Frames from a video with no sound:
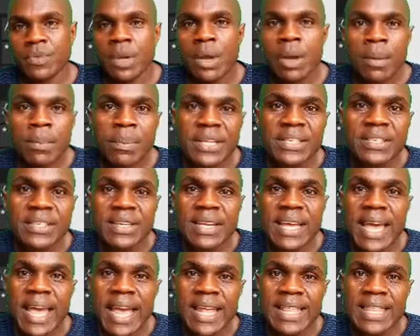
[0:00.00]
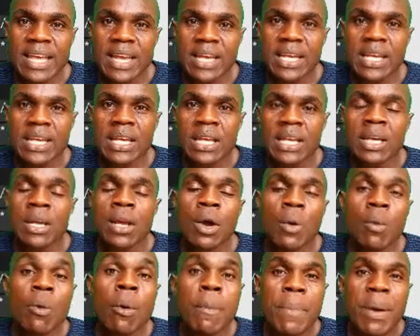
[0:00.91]
Pressing the enter
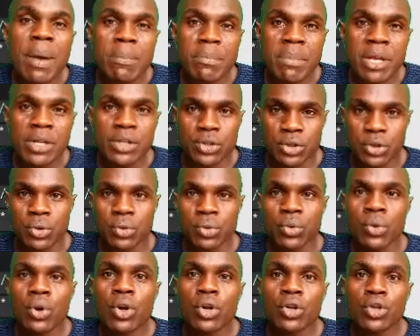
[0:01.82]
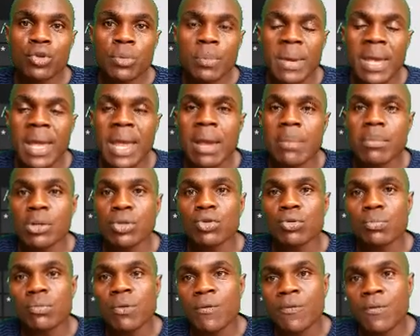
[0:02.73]
key will permit you to be able
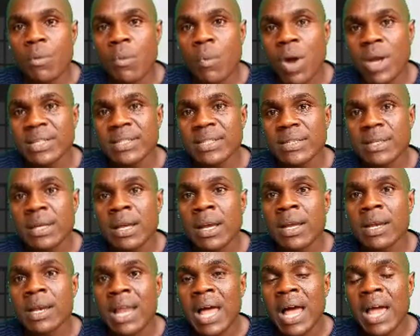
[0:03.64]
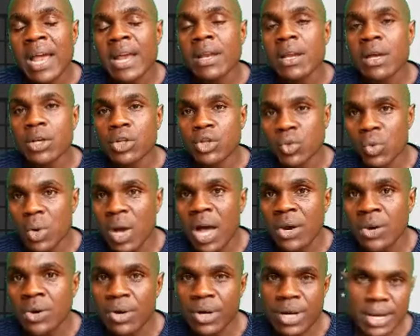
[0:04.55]
to move from one line to
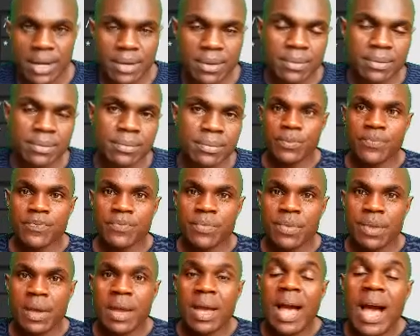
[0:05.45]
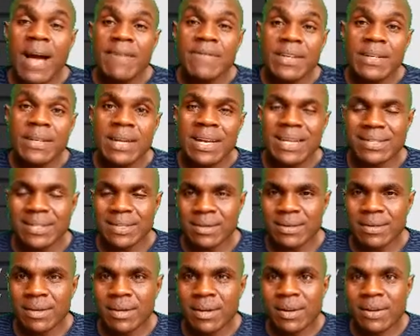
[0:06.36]
another. I have a
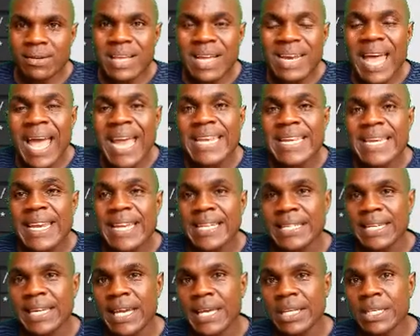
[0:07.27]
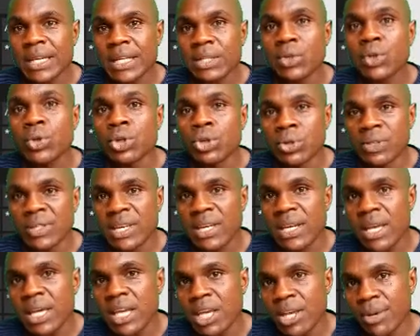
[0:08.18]
lesson that I dedicated to
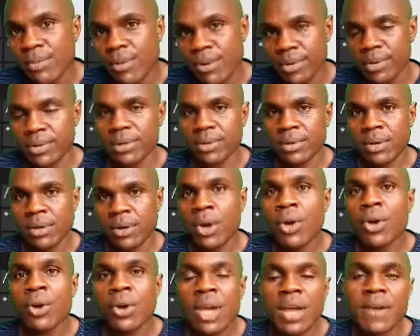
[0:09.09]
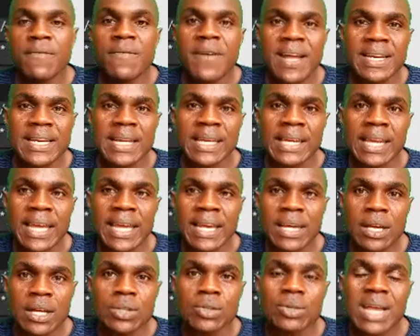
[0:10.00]
using the keyboard. You can find a
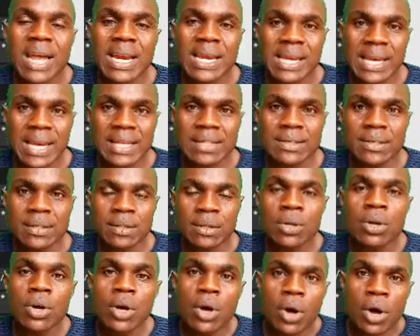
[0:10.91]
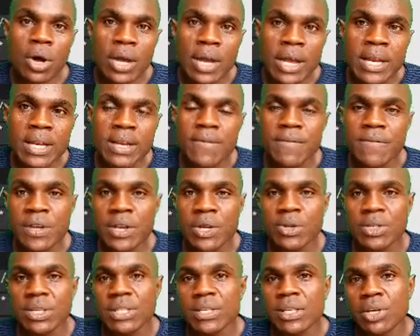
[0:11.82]
link to that lesson in the
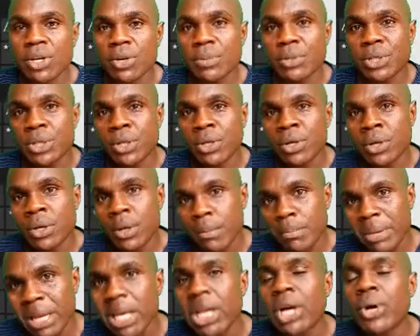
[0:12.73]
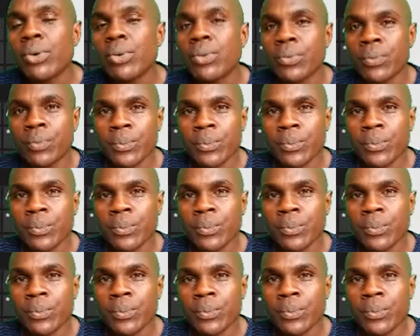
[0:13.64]
video description below.